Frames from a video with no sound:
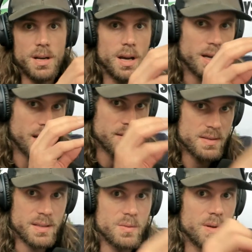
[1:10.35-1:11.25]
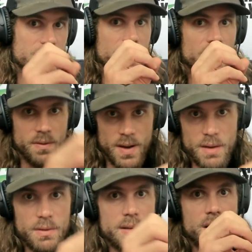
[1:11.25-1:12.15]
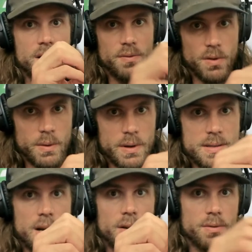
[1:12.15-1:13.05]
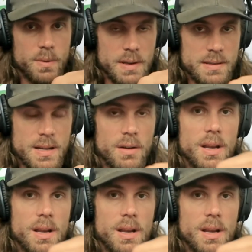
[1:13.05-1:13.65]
kind of 6 weeks out, 5 weeks out, 4 weeks out, 3 weeks out.